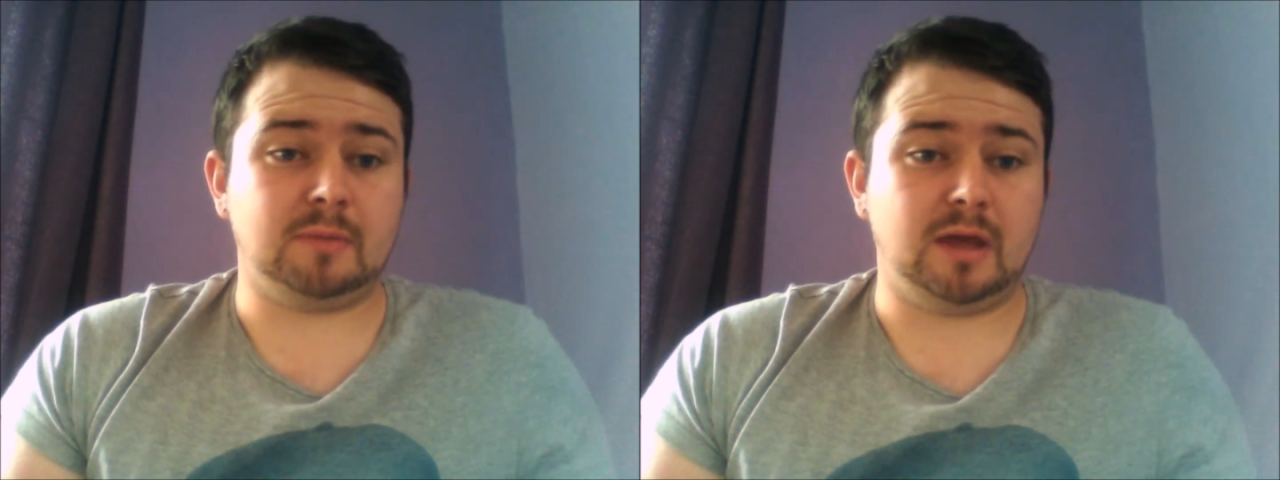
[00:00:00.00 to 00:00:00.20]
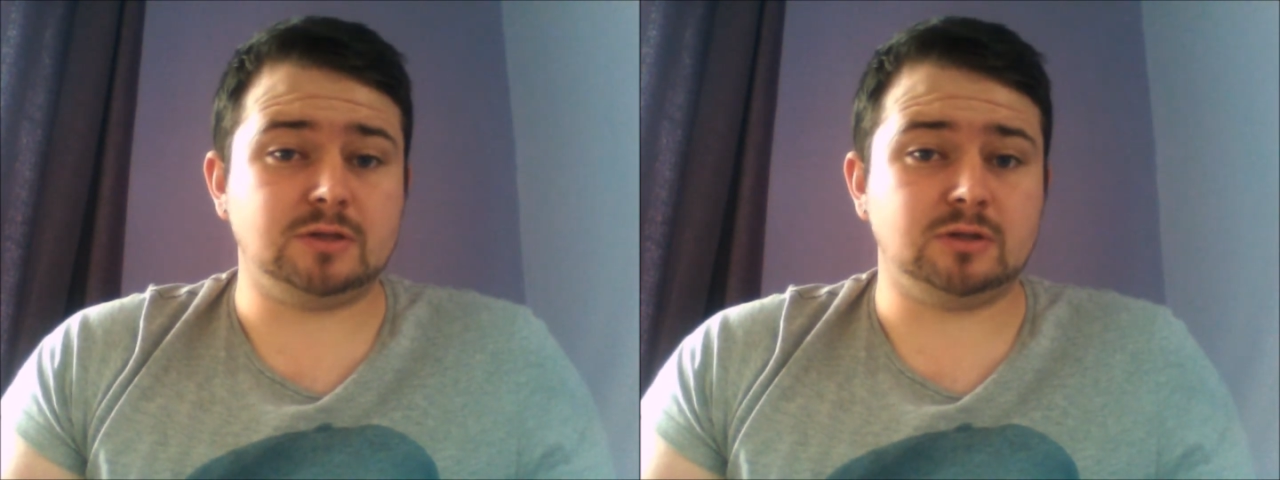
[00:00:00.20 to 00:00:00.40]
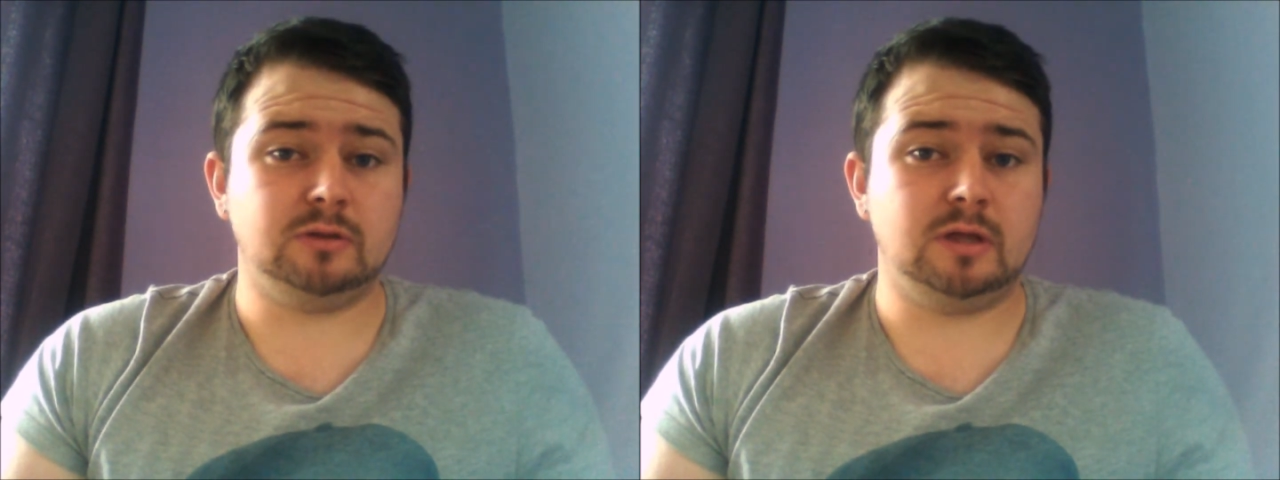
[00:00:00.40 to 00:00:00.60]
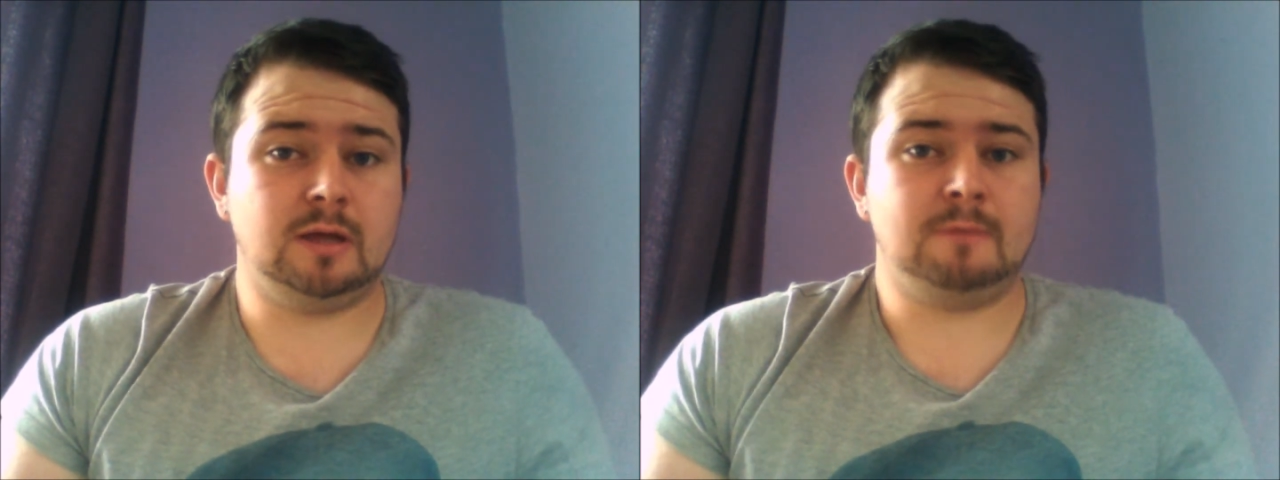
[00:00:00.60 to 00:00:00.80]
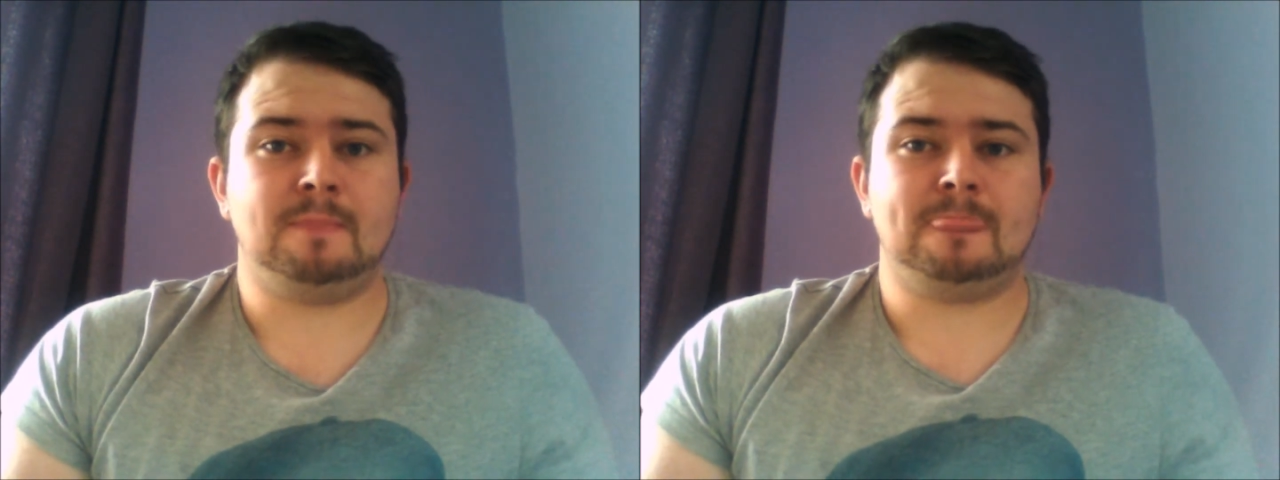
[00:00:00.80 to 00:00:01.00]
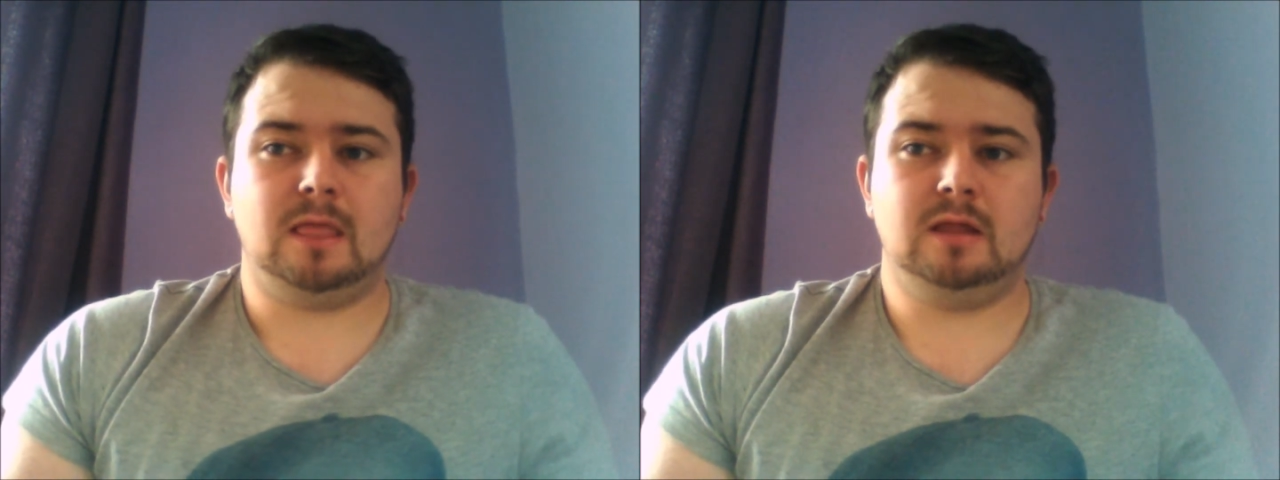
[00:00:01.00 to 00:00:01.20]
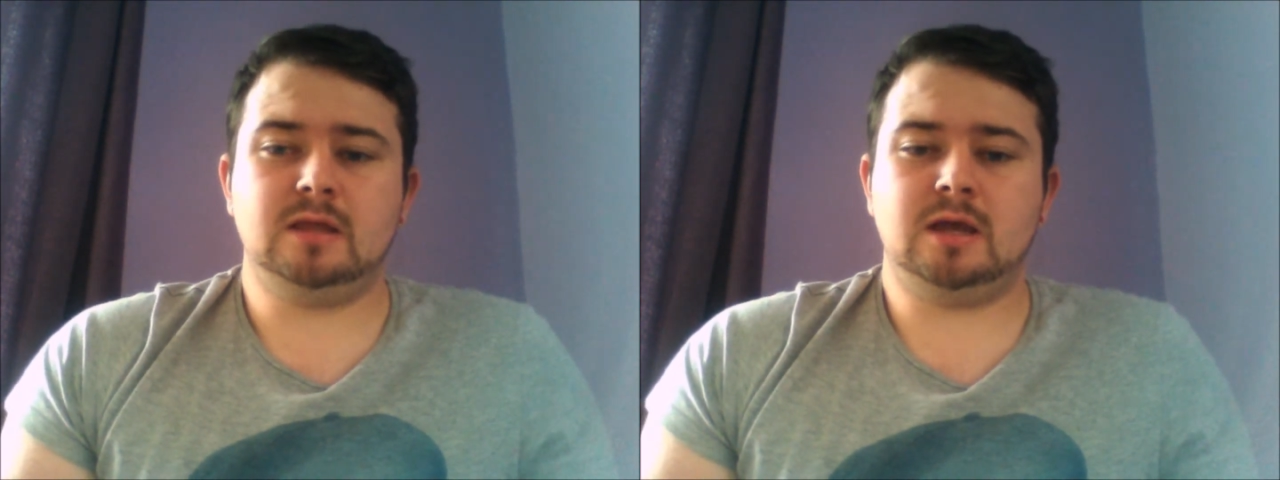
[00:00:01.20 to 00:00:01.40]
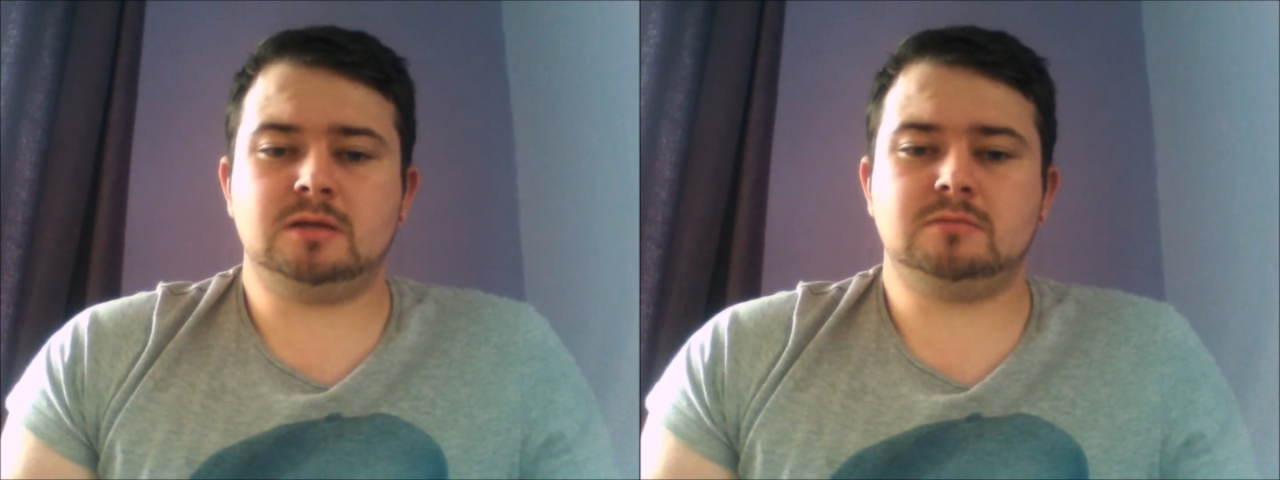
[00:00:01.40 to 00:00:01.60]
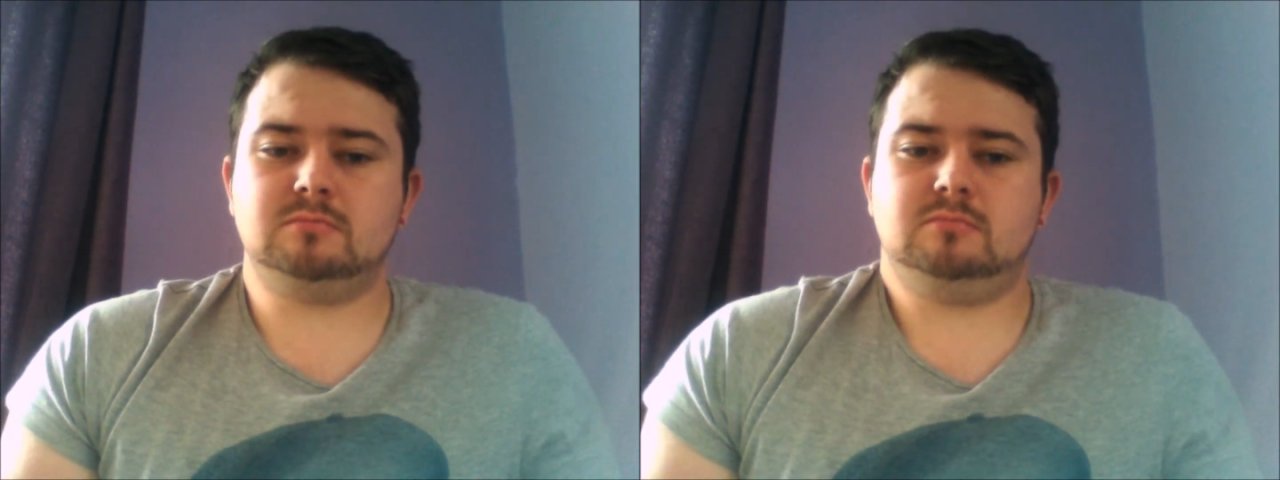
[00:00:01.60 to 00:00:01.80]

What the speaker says: Cage on there, and then